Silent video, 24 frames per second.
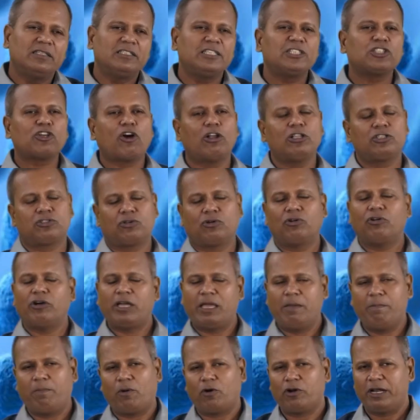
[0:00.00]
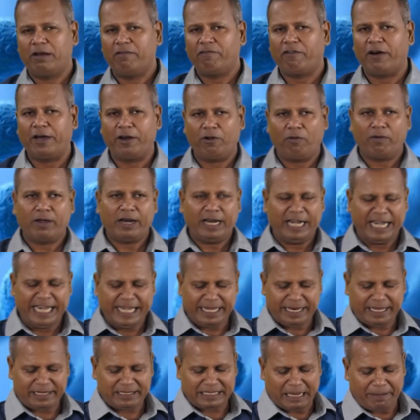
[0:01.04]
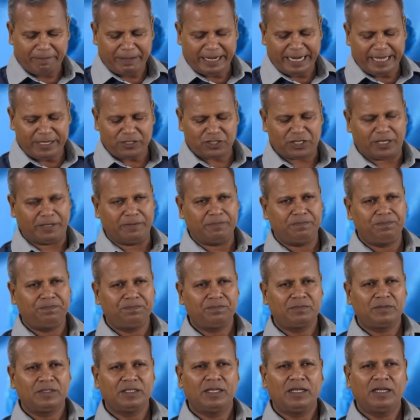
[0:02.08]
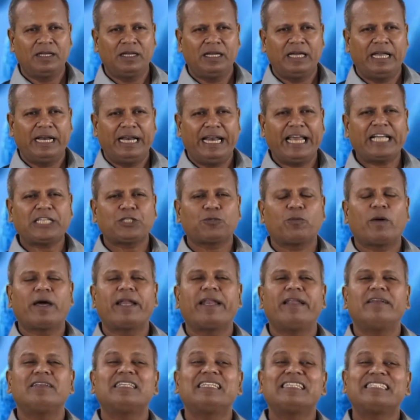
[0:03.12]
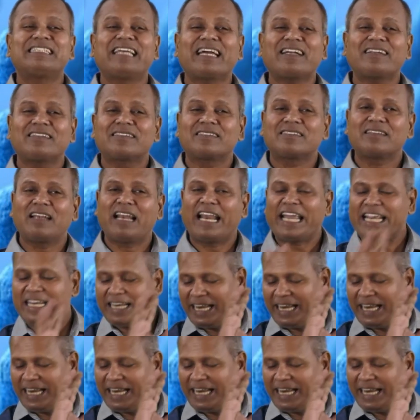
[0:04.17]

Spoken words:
is also important for your NEET examination. Next one is sex-linked